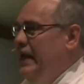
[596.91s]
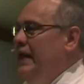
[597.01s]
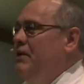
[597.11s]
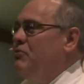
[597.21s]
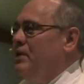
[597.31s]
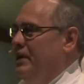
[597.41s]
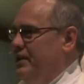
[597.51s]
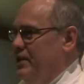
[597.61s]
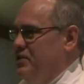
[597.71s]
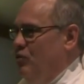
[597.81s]
He really
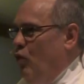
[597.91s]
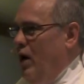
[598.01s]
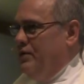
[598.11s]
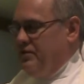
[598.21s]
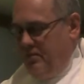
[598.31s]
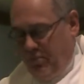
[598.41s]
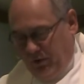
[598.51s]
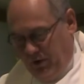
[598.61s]
doesn't want to